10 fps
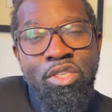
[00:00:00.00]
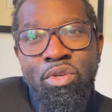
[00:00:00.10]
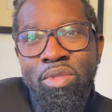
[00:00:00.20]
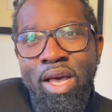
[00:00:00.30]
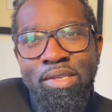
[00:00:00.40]

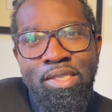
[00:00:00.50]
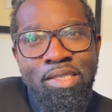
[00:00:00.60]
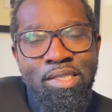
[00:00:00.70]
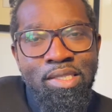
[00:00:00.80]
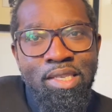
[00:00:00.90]

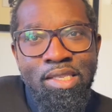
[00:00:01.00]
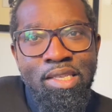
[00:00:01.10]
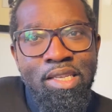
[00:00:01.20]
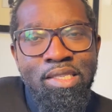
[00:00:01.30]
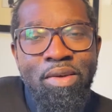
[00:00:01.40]

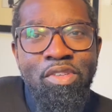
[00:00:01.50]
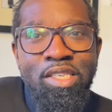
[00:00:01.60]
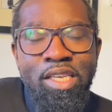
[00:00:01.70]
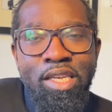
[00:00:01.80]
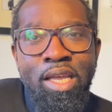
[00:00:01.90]

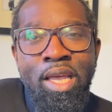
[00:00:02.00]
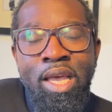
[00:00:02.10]
2016-17,